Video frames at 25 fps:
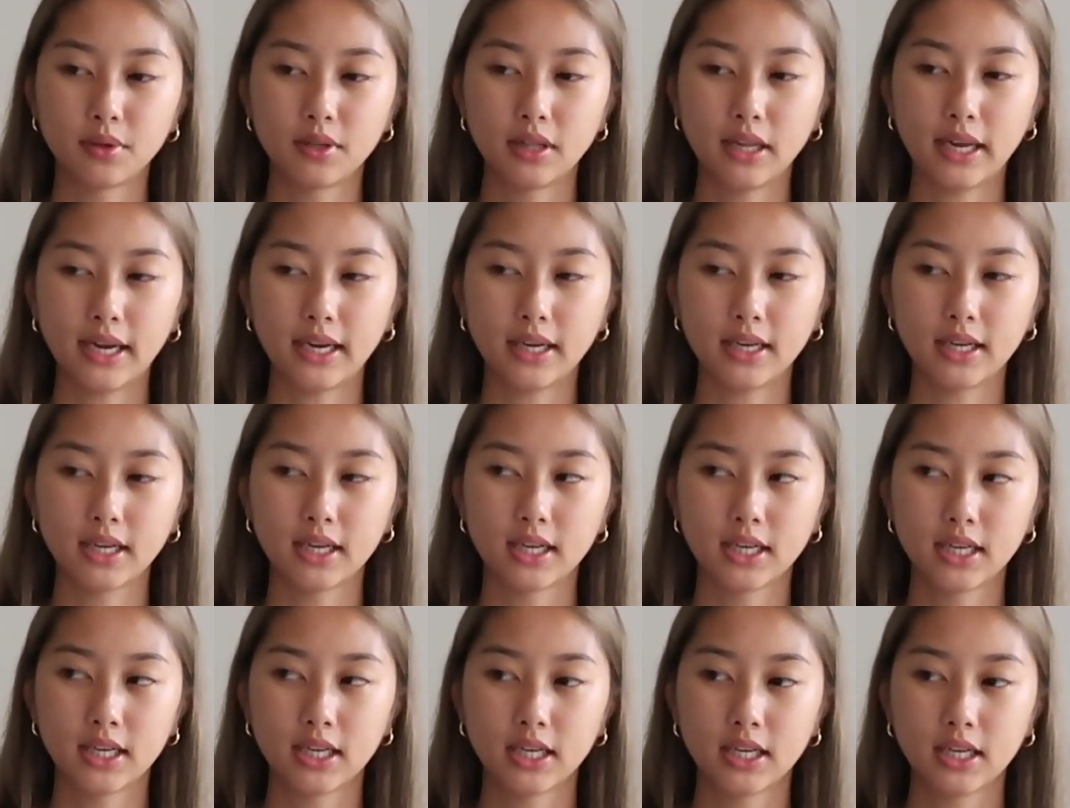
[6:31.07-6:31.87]
like
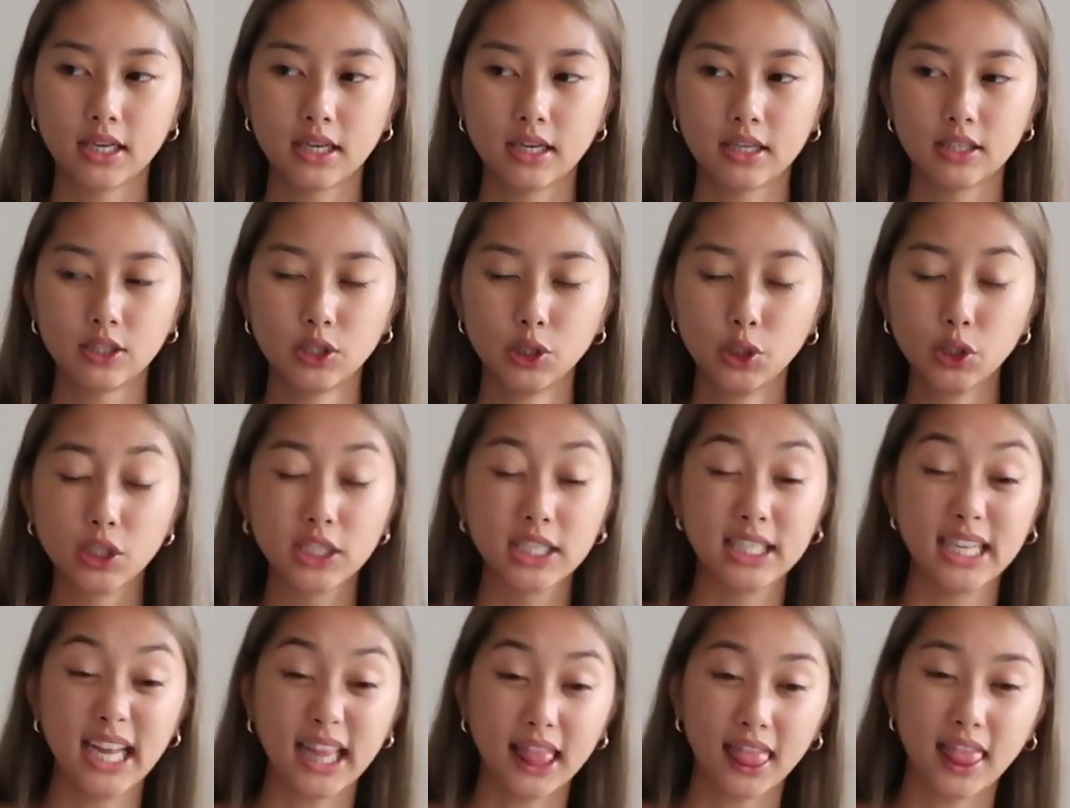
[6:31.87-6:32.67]

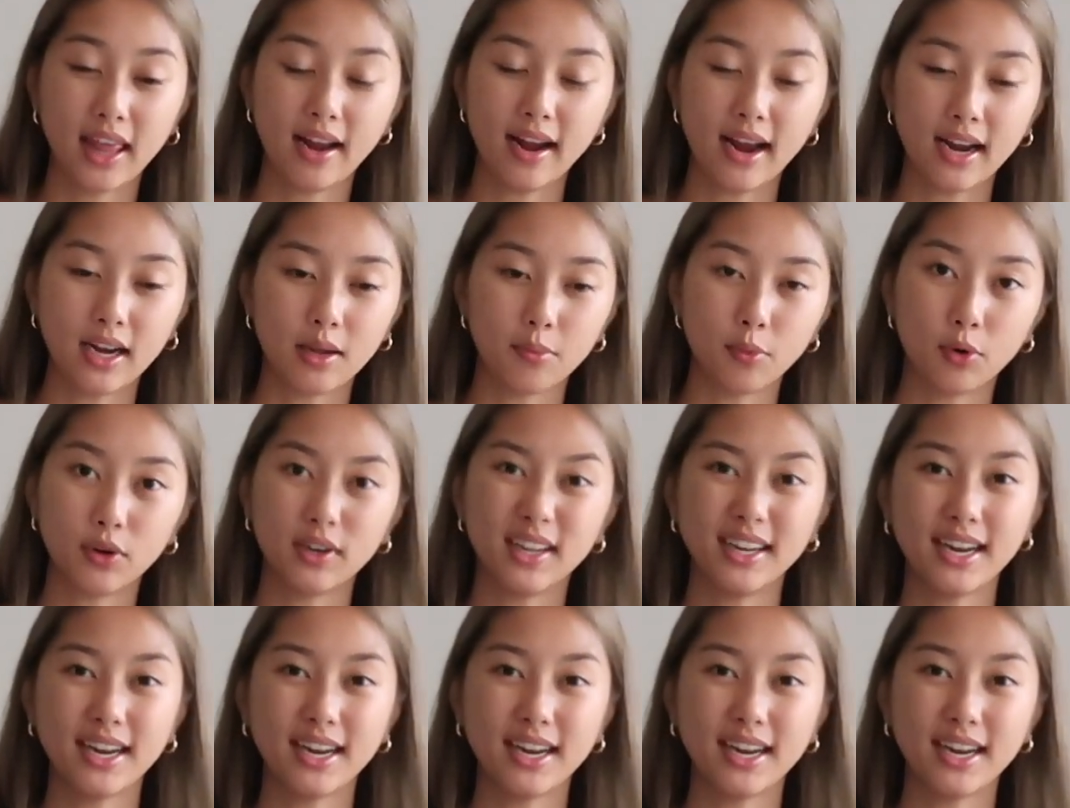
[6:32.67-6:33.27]
using that thing anymore?